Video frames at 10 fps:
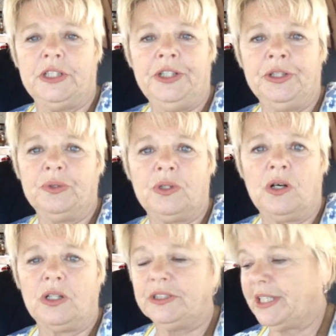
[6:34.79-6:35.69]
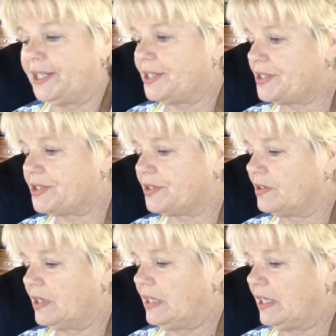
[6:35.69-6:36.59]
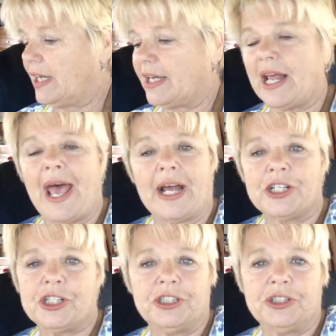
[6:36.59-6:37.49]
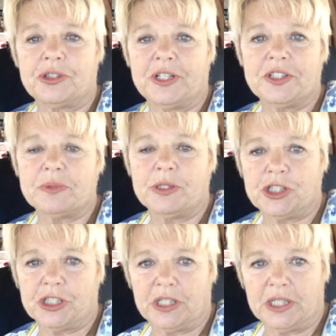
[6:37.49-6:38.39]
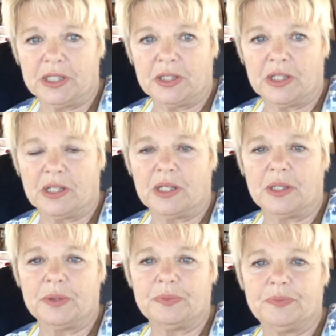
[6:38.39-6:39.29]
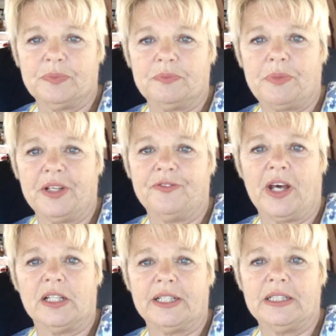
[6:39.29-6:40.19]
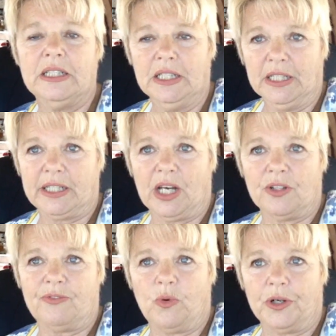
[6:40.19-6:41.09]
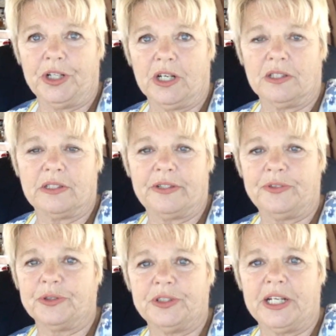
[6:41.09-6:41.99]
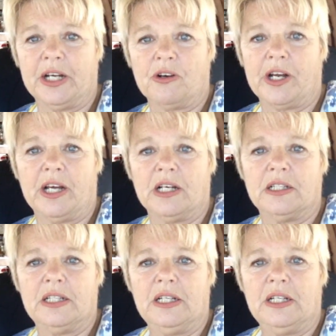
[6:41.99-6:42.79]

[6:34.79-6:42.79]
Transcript: you know, call Dennis at Action Transmission in Penn Valley, California, if you're in the area.